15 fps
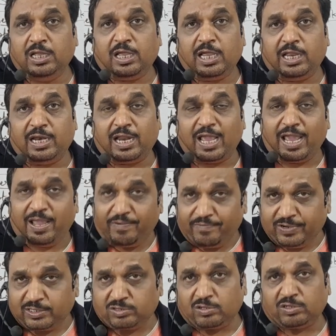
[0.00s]
in
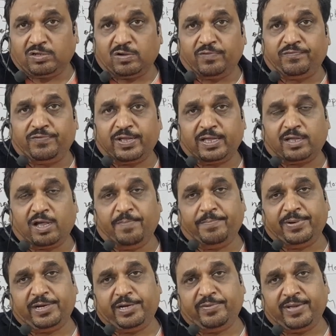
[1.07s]
every sort of
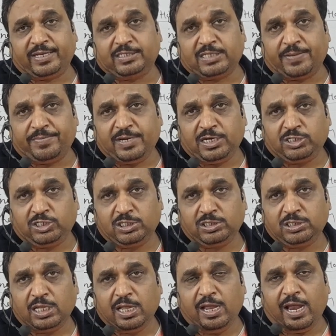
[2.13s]
competitive examinations,